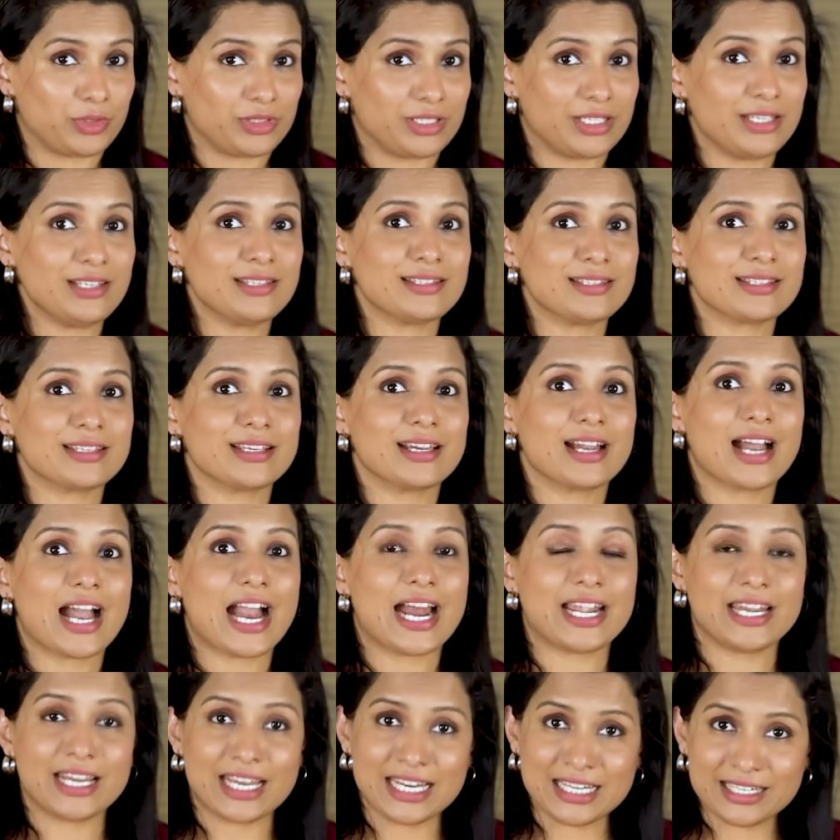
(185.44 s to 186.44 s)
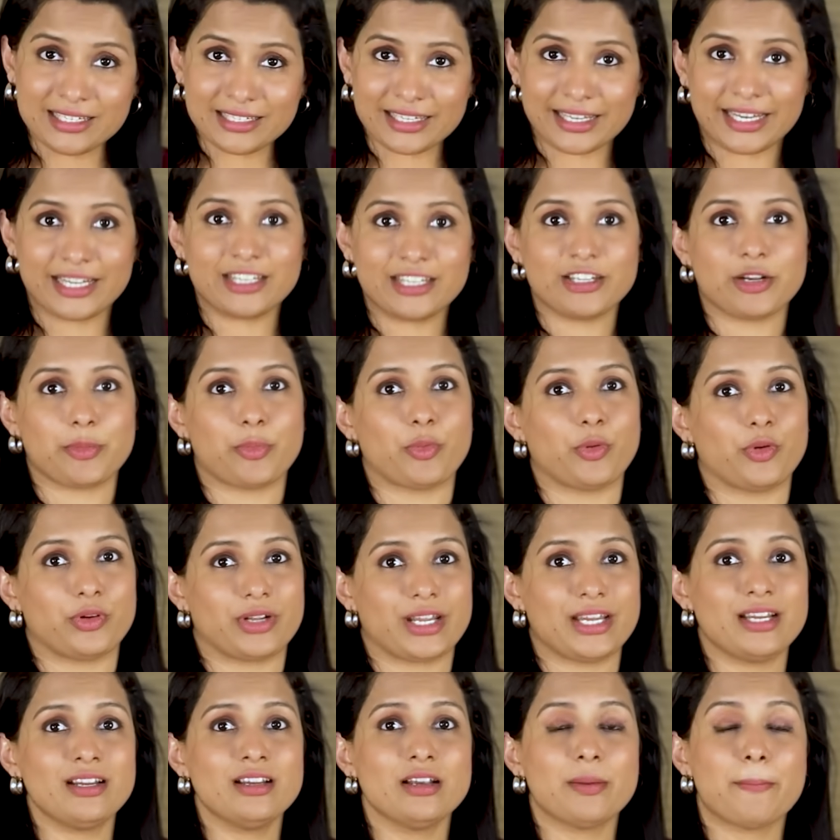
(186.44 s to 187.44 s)
this and incorrect
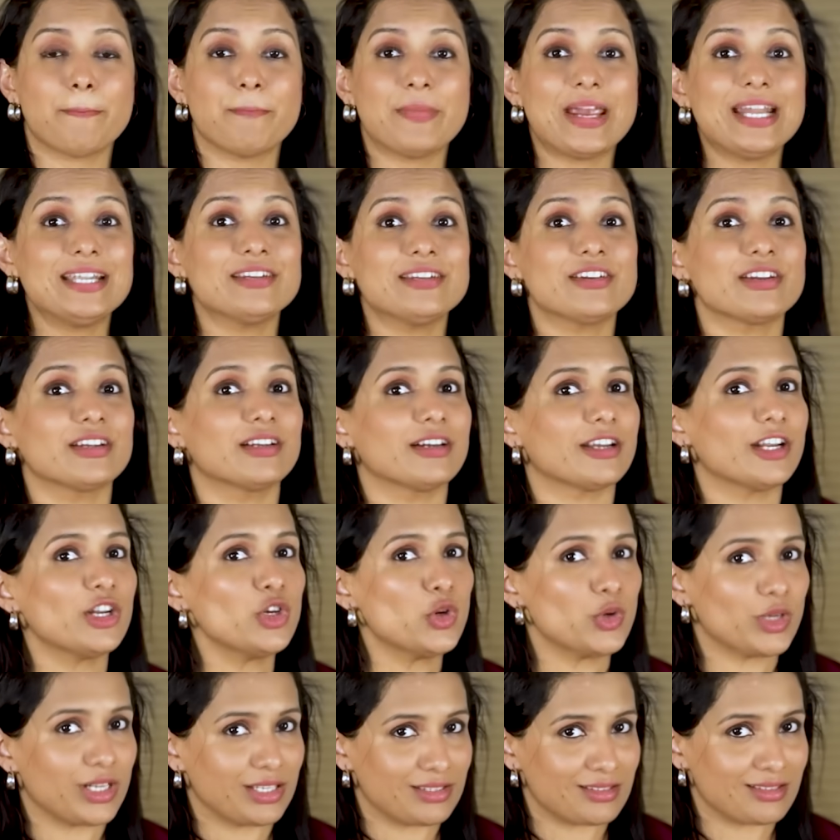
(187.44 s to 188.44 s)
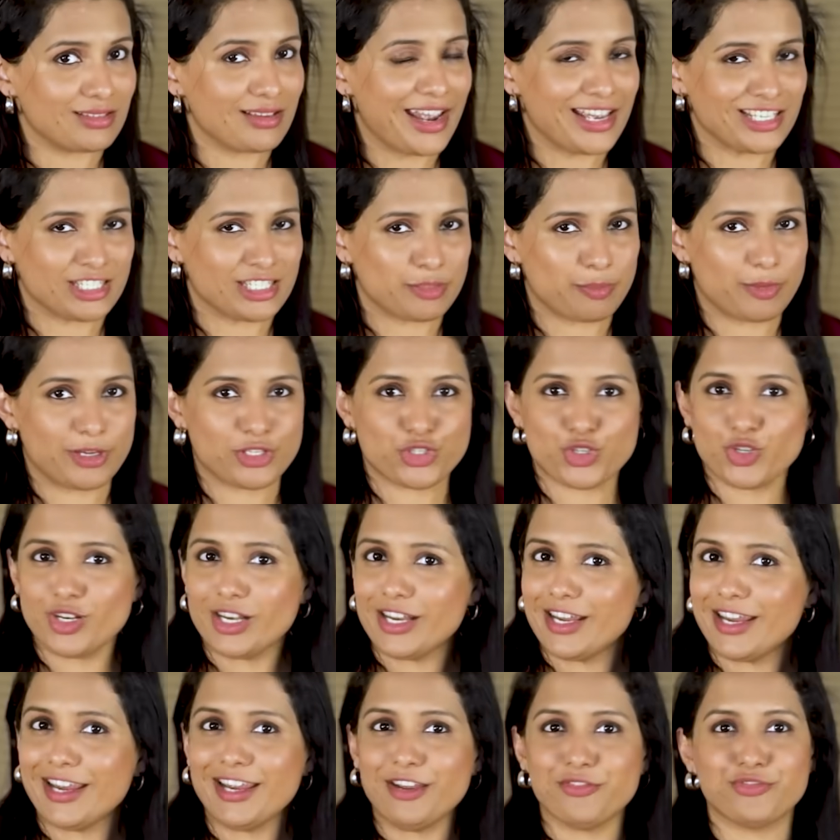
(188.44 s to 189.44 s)
reporting may trigger a notice,
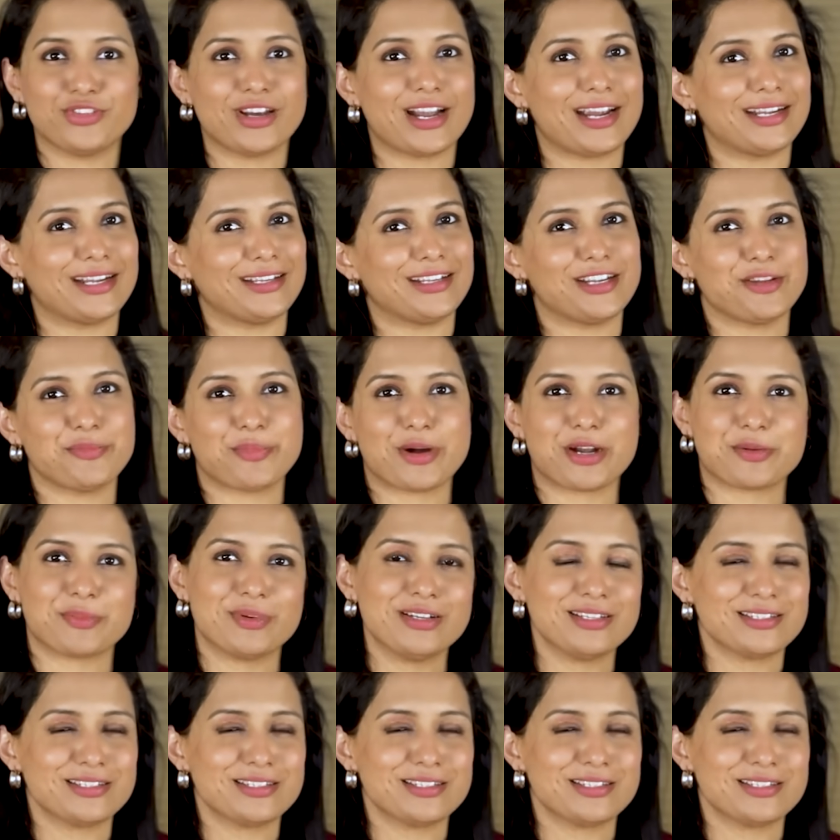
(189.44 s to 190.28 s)
especially if the IT department